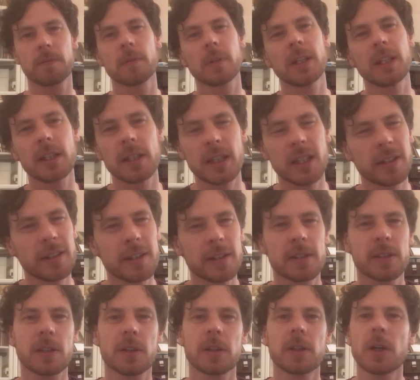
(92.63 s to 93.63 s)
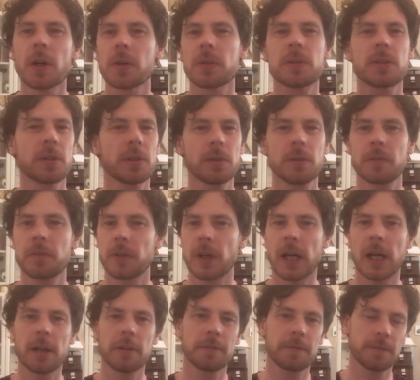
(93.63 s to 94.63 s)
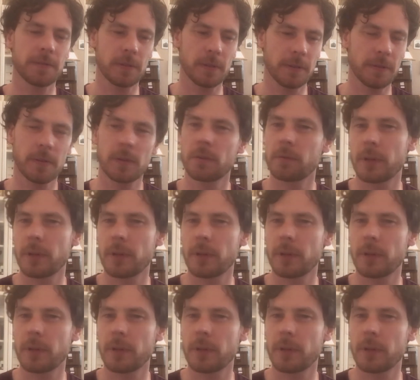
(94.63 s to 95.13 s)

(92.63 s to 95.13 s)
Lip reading: it just goes too far for